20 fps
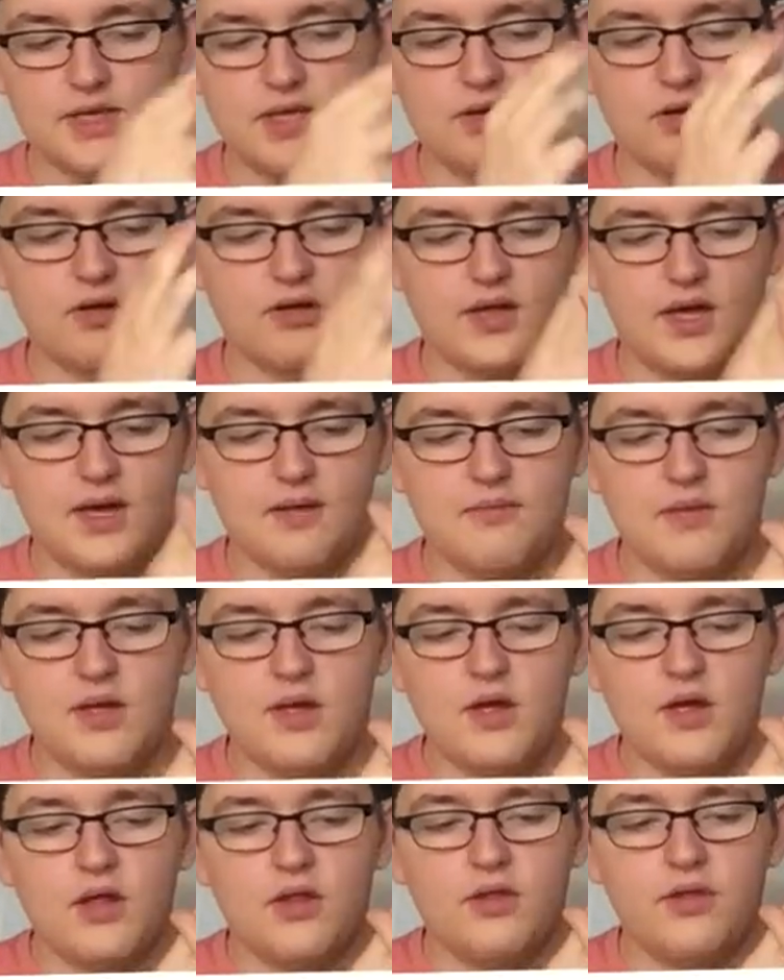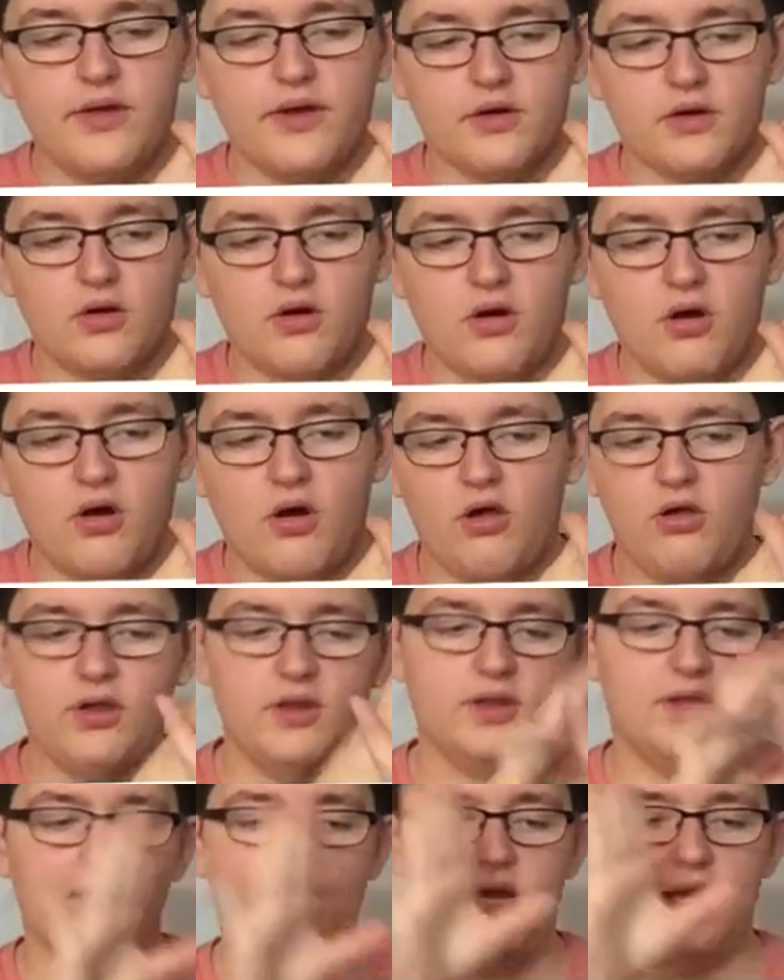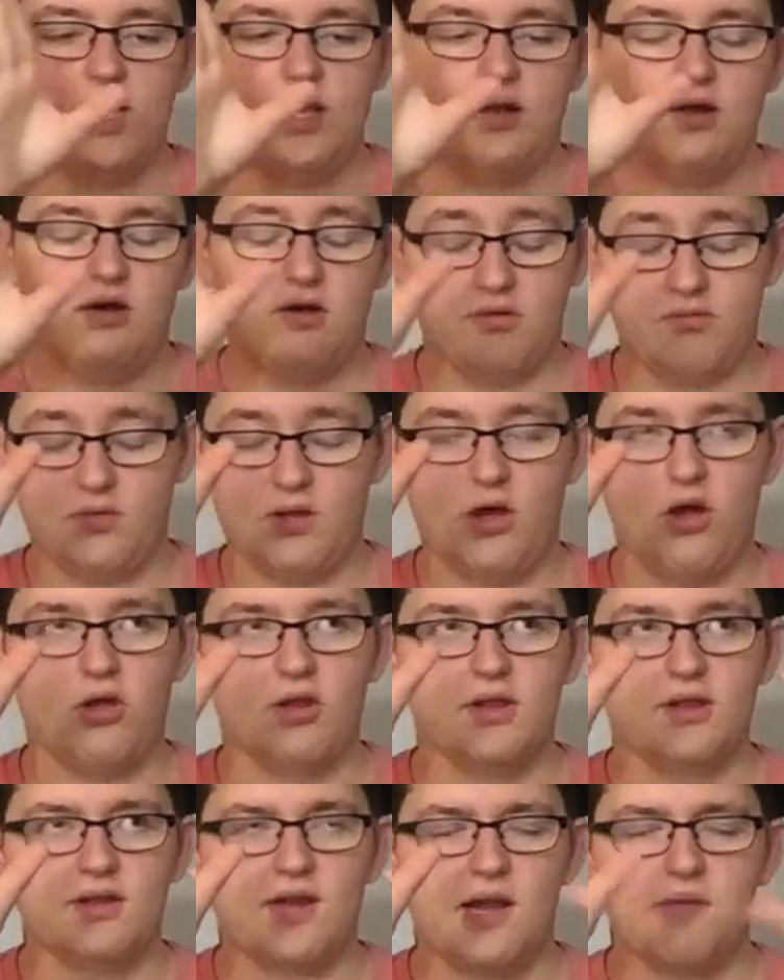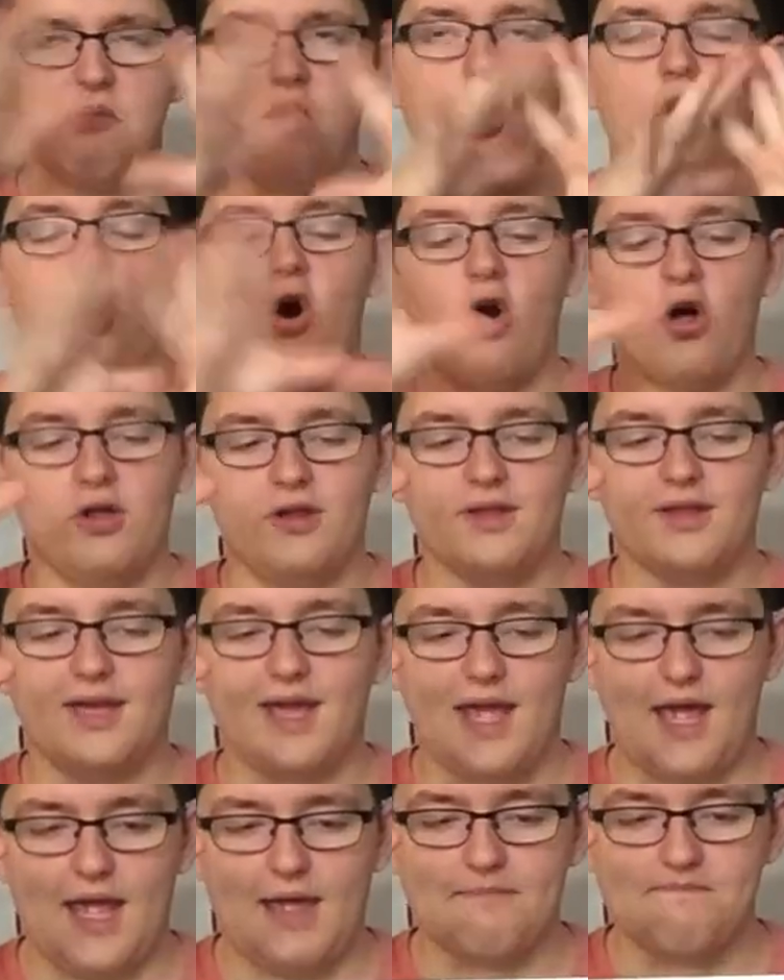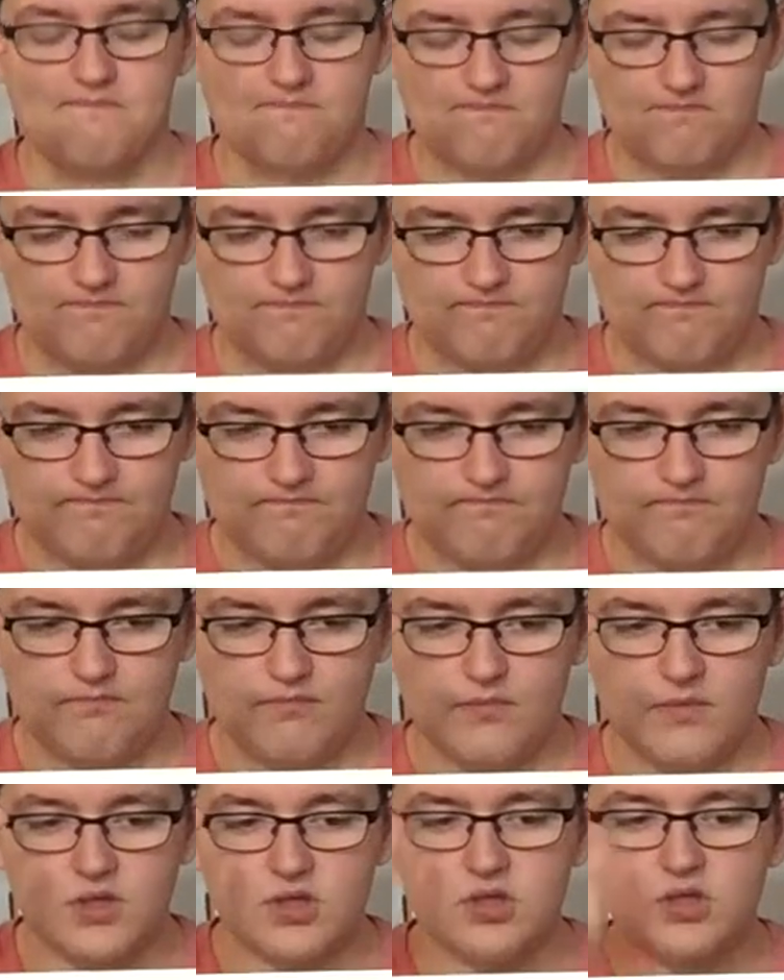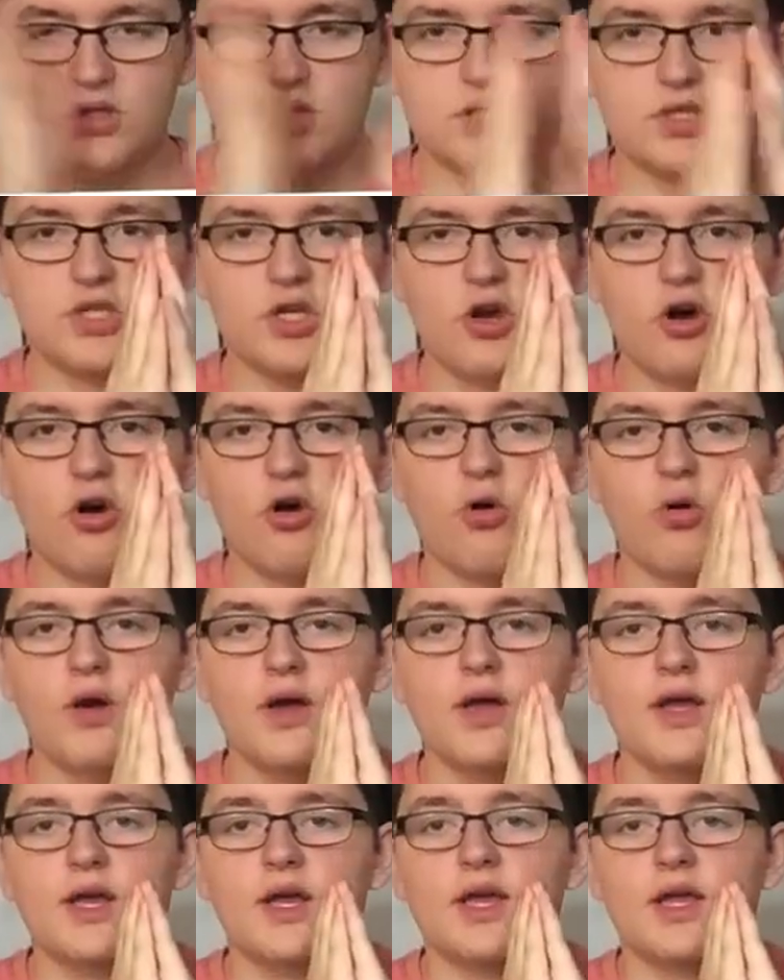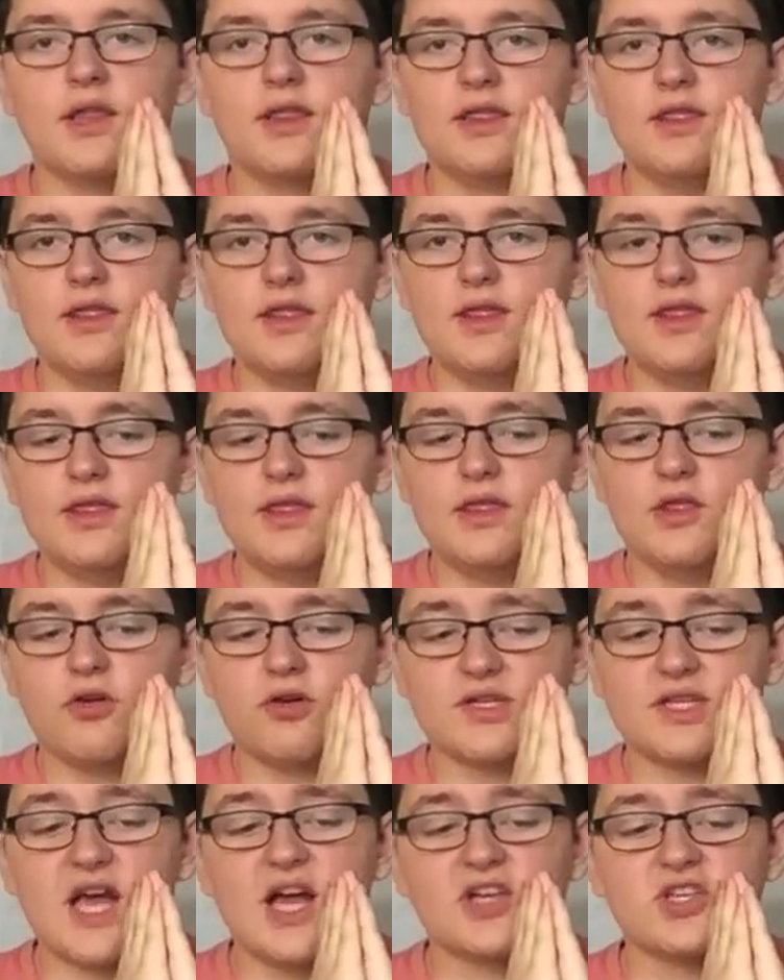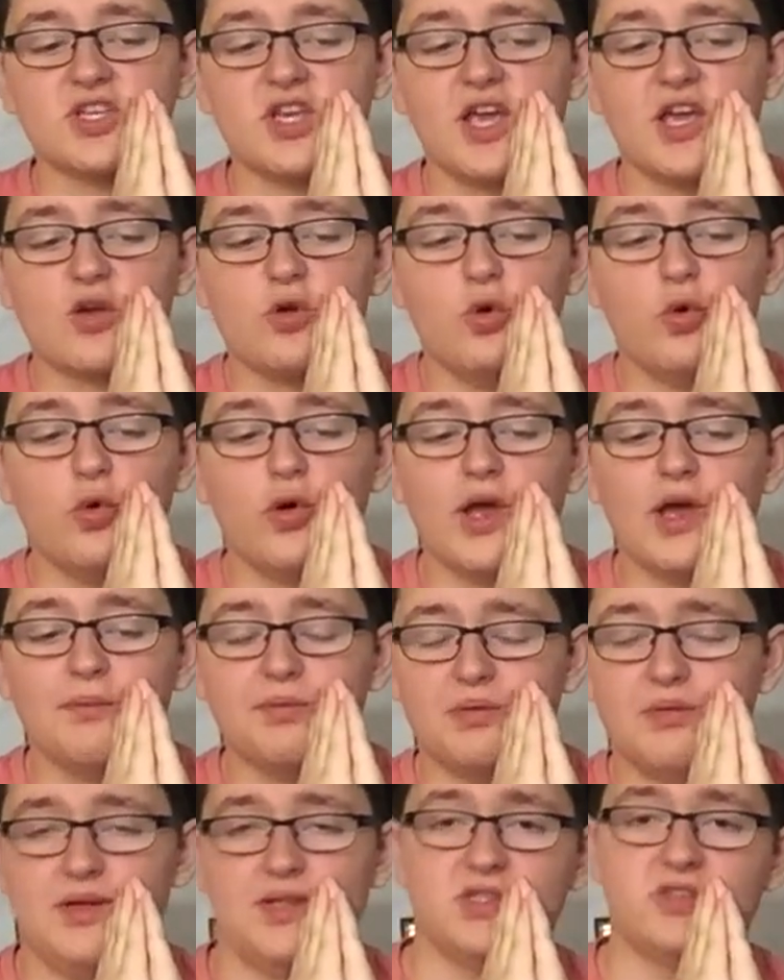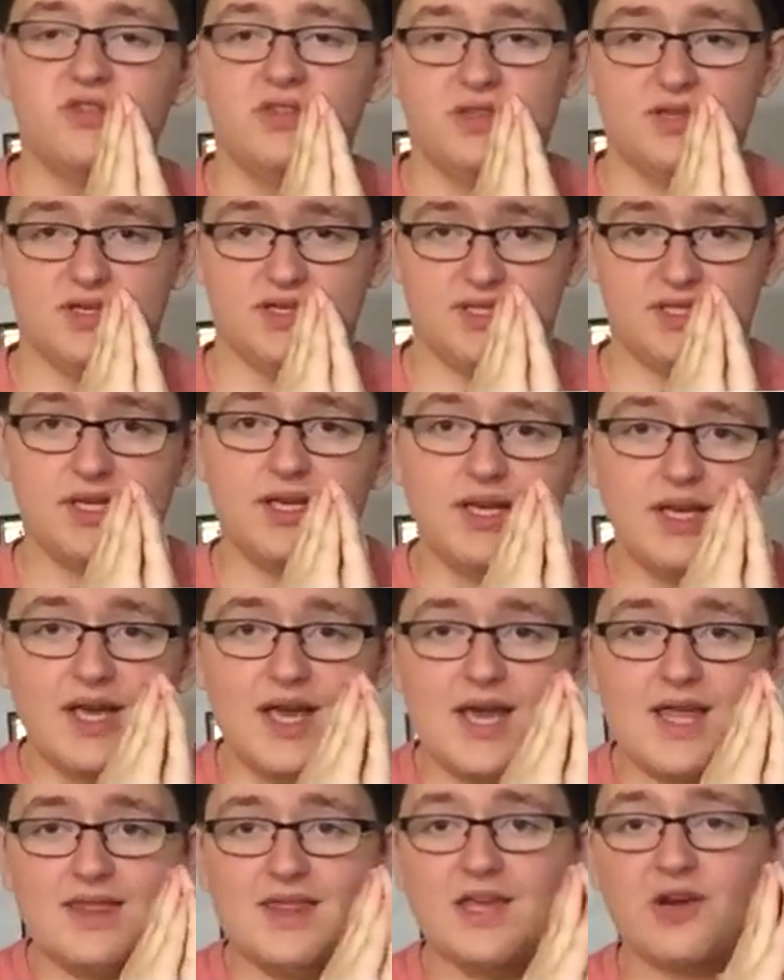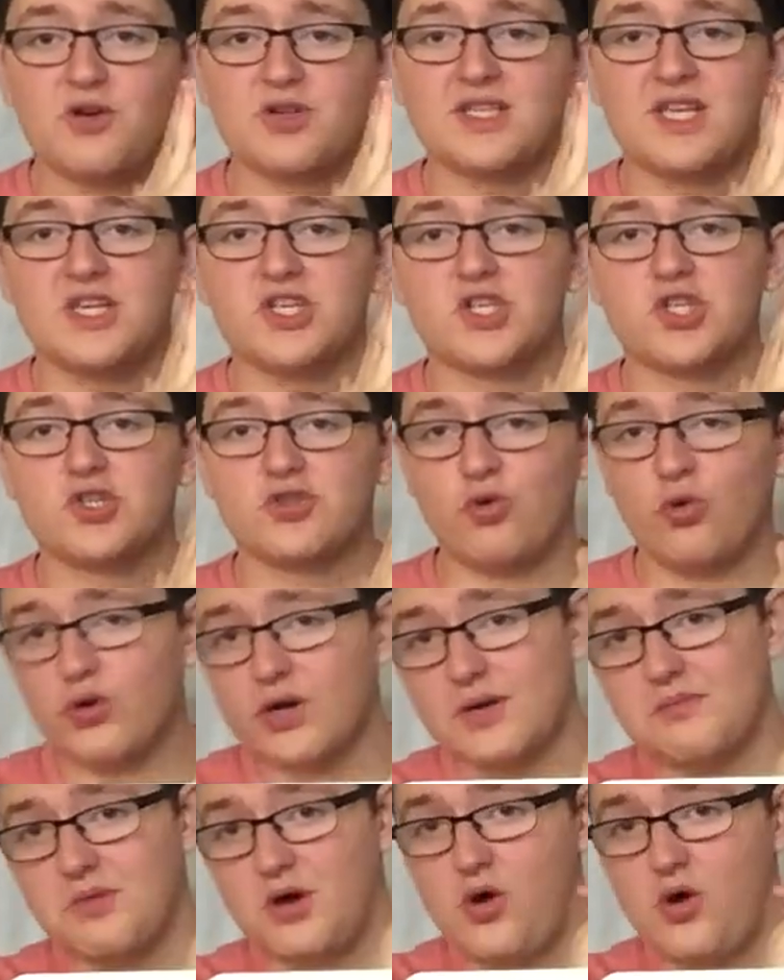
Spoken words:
and all them, they're all in the game. So there is actually a cool implement to this. There is a story